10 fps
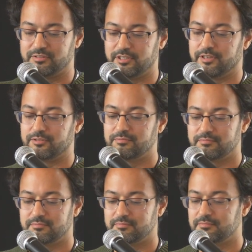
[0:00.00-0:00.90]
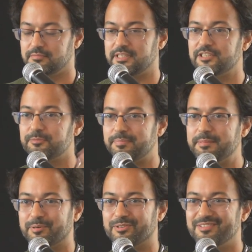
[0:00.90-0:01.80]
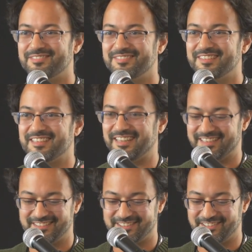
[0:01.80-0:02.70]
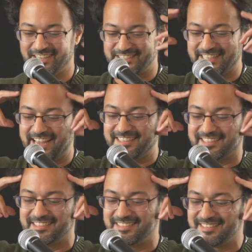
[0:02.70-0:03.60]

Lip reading: you know? These are people, like, they're not just heads.